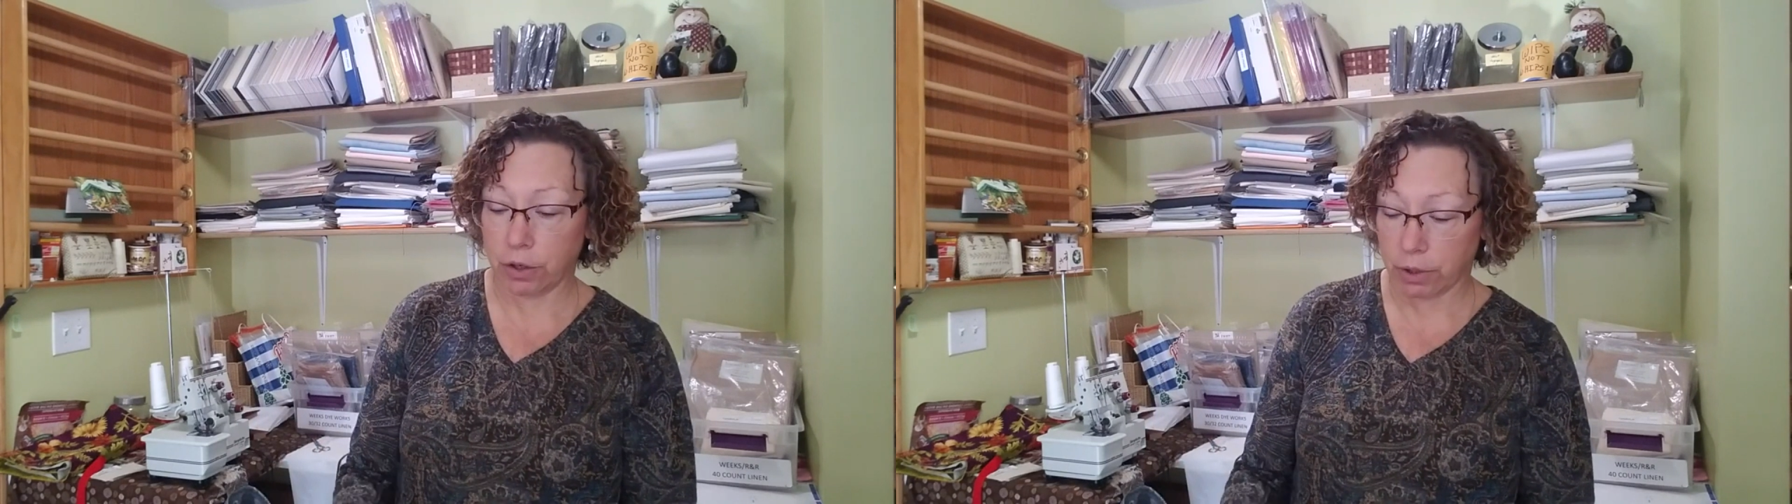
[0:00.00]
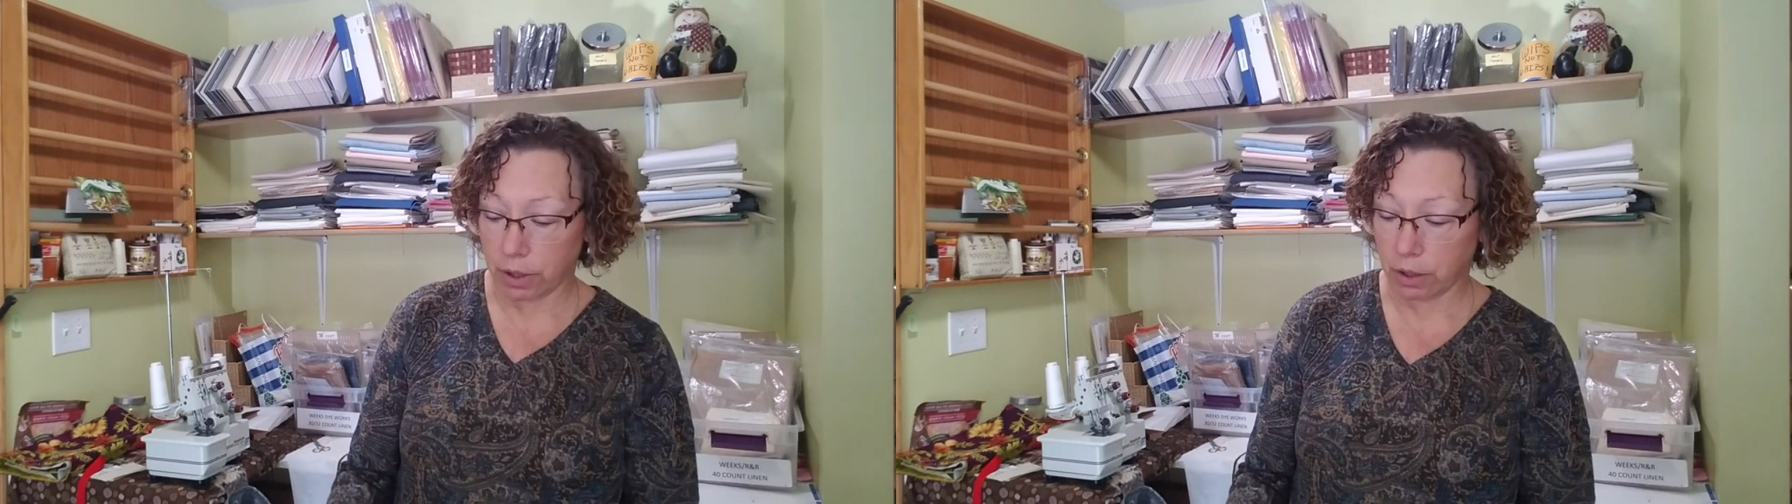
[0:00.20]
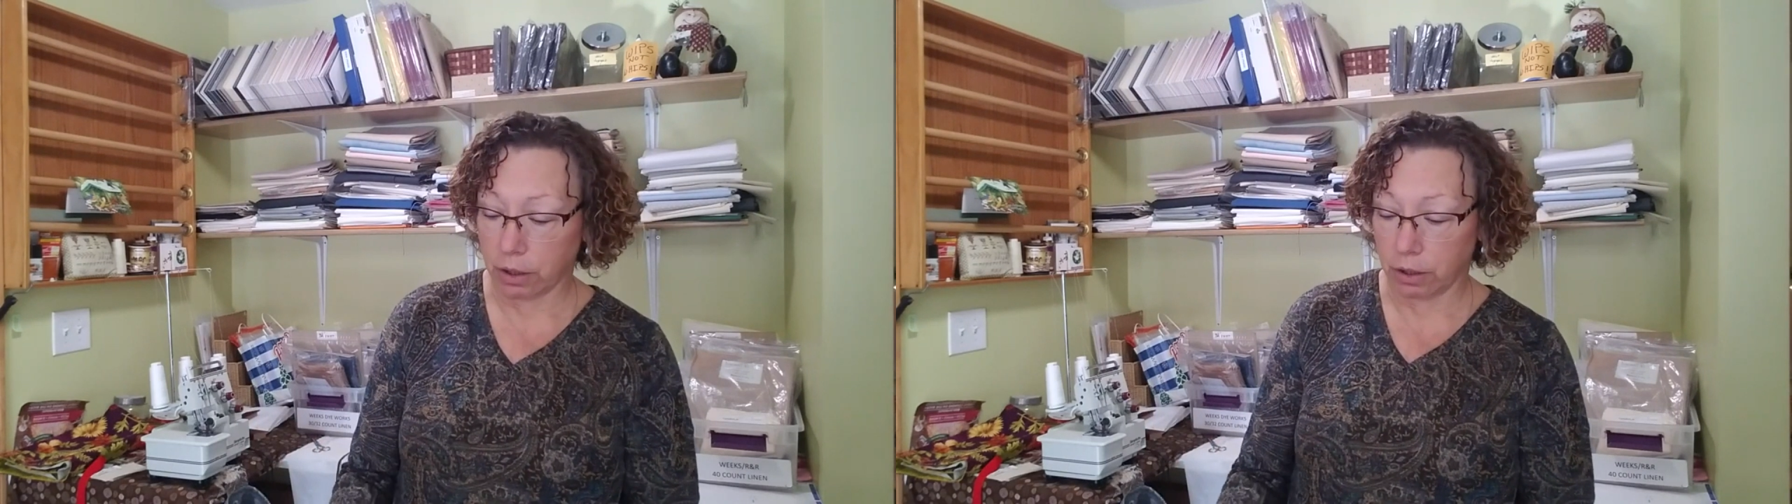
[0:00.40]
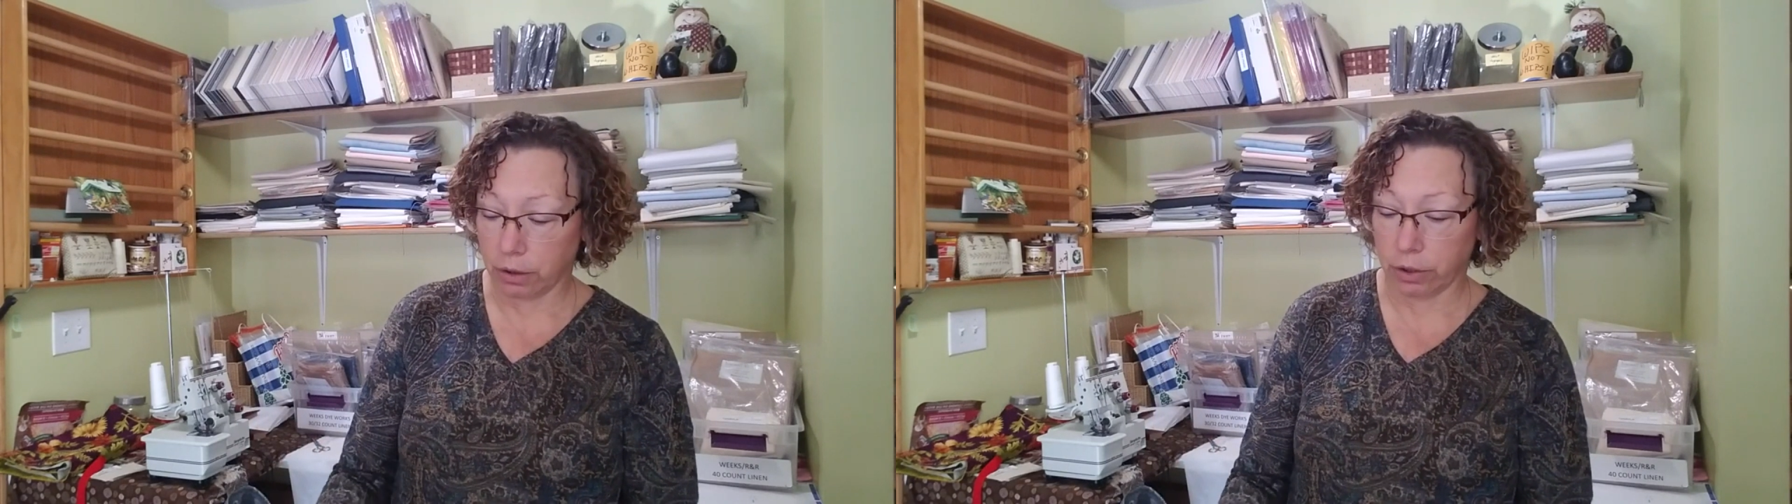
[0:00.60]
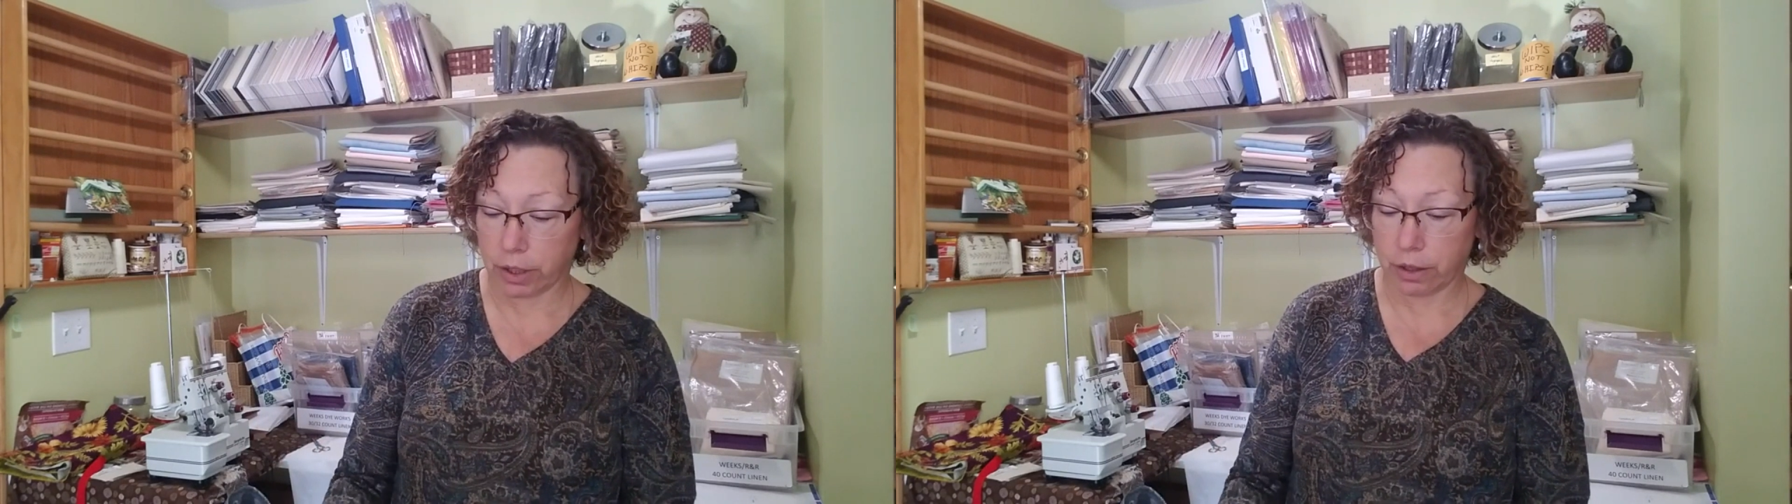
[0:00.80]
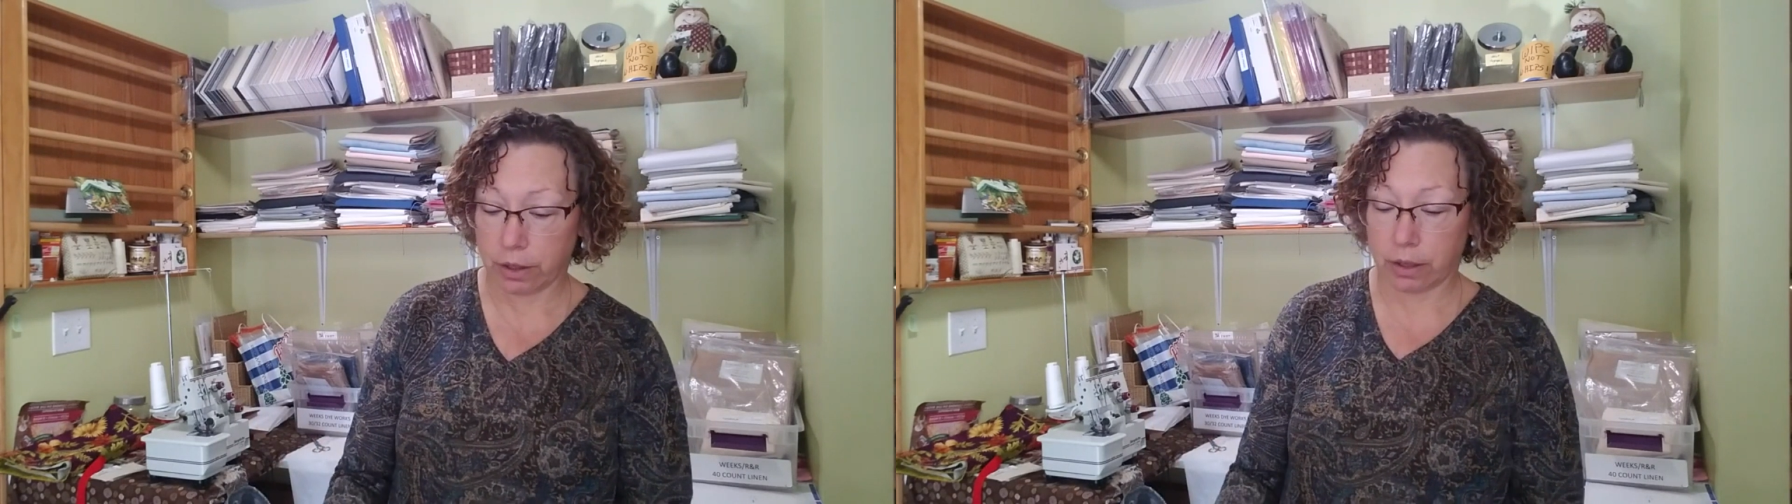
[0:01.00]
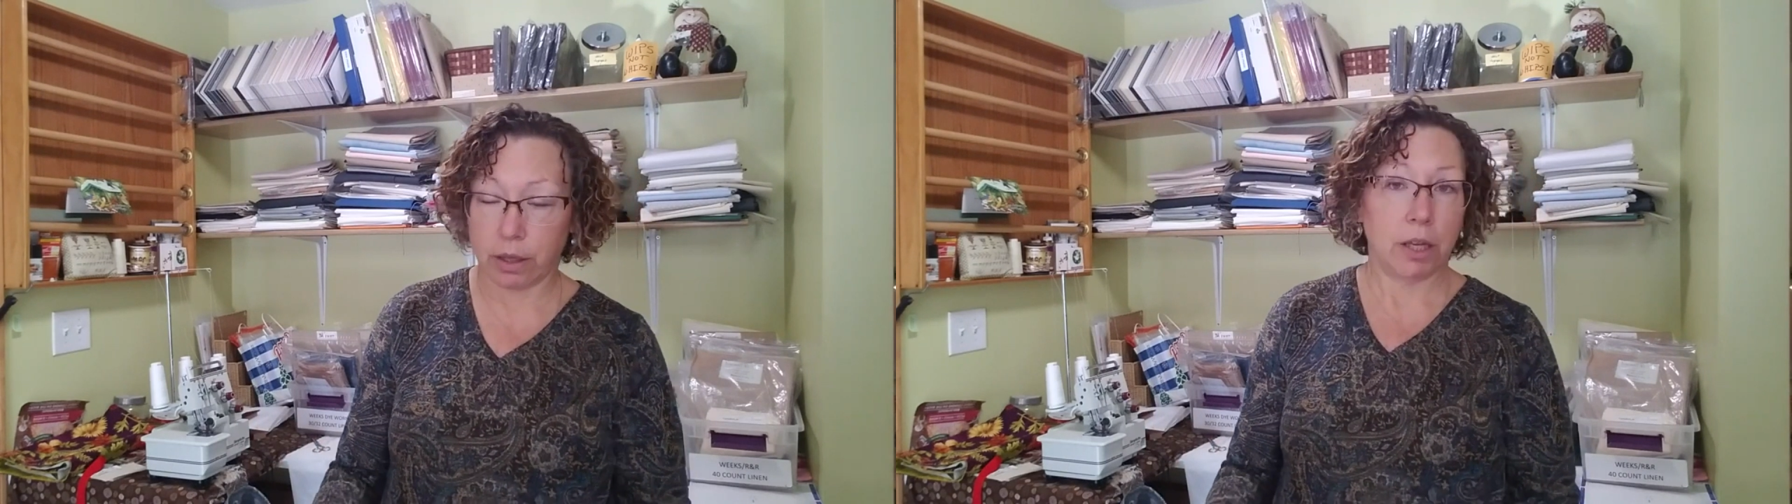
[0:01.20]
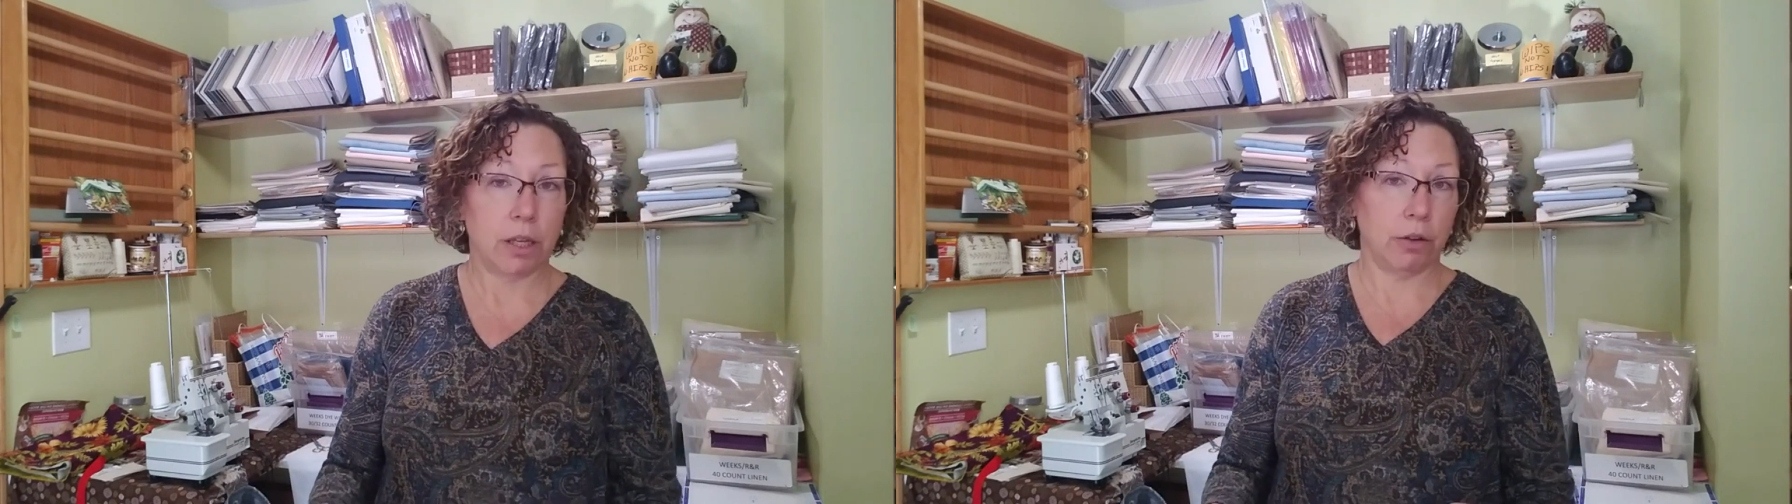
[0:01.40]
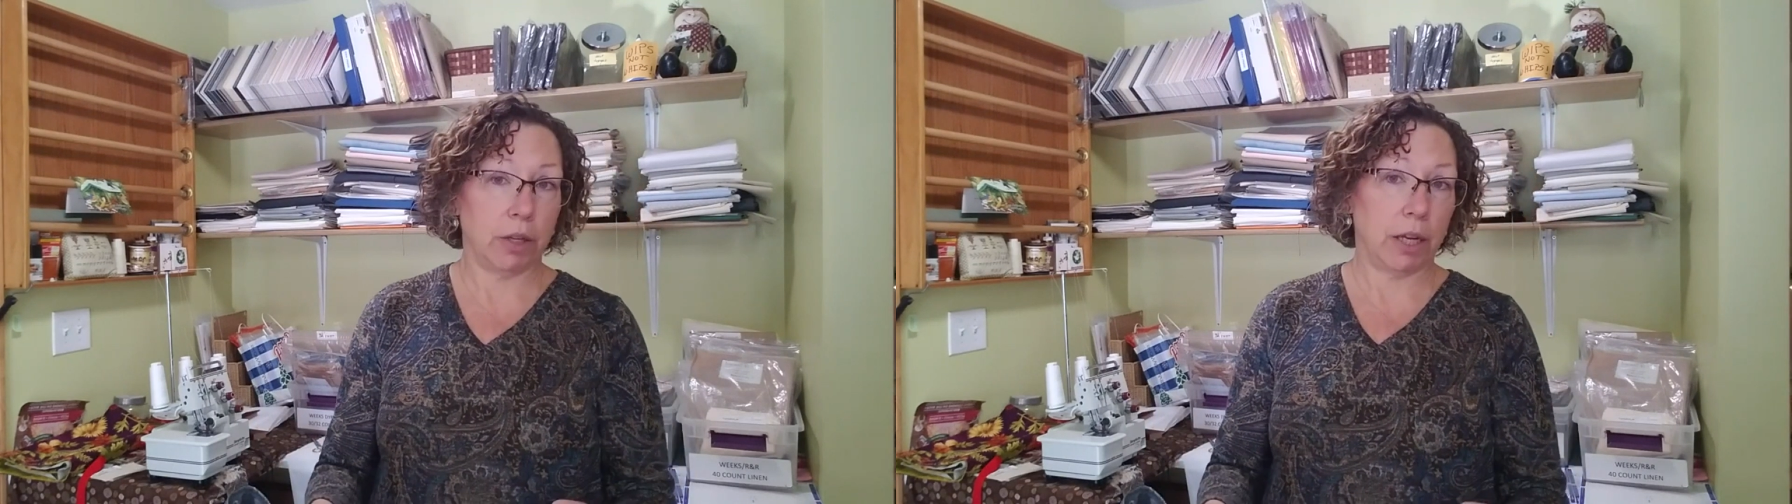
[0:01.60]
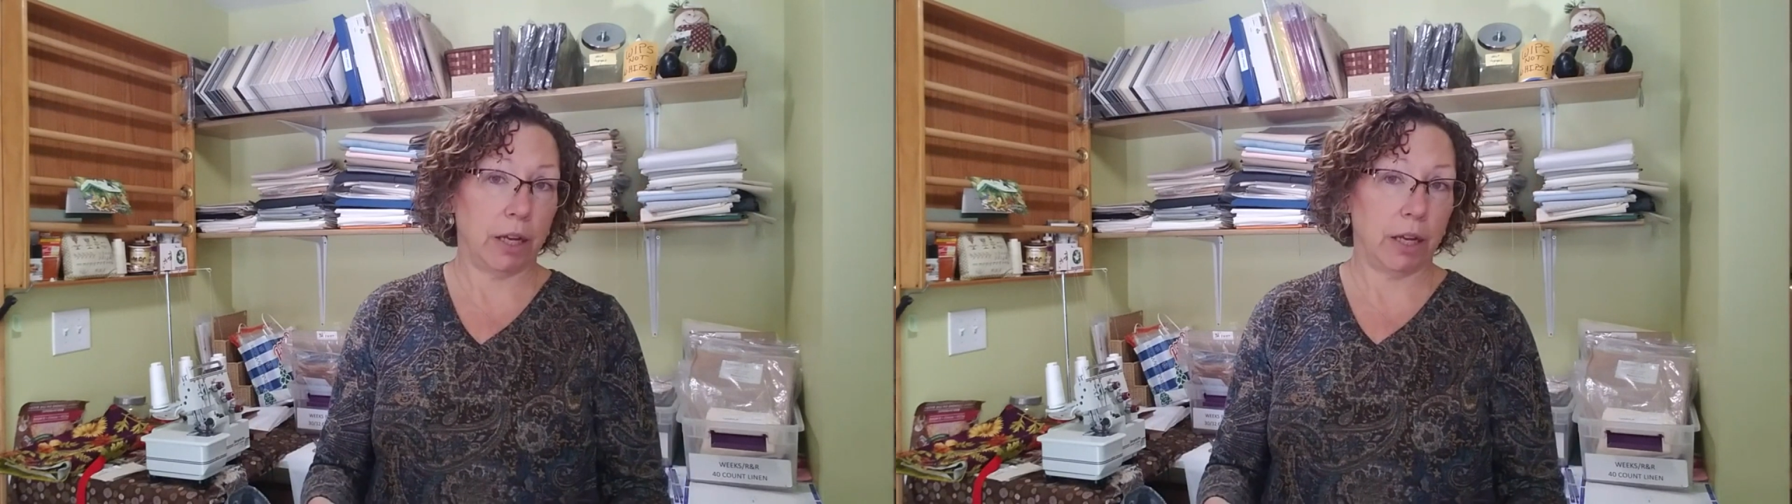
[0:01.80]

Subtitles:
you can